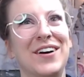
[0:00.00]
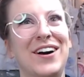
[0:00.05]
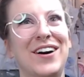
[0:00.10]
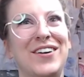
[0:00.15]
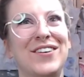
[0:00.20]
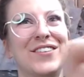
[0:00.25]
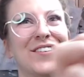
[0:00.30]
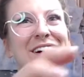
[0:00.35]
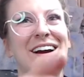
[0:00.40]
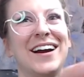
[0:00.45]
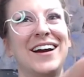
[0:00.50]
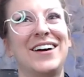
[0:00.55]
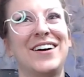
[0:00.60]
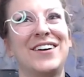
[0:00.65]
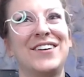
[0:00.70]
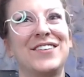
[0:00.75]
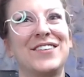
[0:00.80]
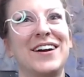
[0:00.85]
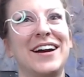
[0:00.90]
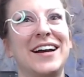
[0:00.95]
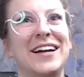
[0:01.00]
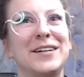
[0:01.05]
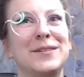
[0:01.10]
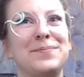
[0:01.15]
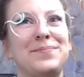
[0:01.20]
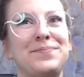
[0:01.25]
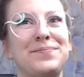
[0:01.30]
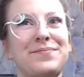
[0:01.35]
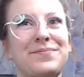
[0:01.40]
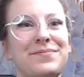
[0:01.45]
All right, all right.
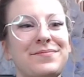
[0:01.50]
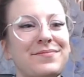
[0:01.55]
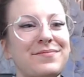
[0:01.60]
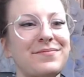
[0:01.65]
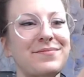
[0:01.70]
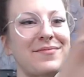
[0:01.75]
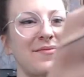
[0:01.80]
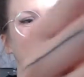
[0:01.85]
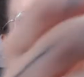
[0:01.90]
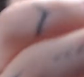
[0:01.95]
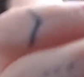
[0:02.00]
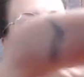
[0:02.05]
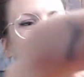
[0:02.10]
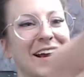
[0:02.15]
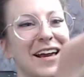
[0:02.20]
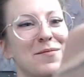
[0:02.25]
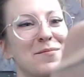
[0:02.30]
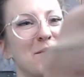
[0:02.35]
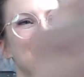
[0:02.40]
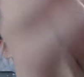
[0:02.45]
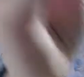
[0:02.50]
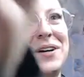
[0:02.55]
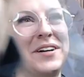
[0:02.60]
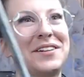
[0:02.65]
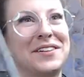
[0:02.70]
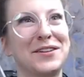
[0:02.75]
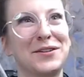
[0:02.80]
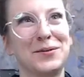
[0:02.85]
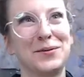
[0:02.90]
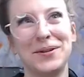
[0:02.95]
I am a weak
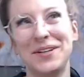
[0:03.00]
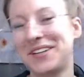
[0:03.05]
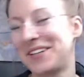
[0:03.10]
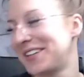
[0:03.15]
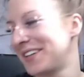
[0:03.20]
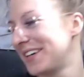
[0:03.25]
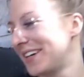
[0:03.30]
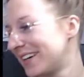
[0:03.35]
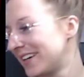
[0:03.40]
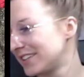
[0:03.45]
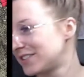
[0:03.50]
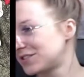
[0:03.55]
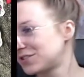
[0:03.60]
little weakling. It's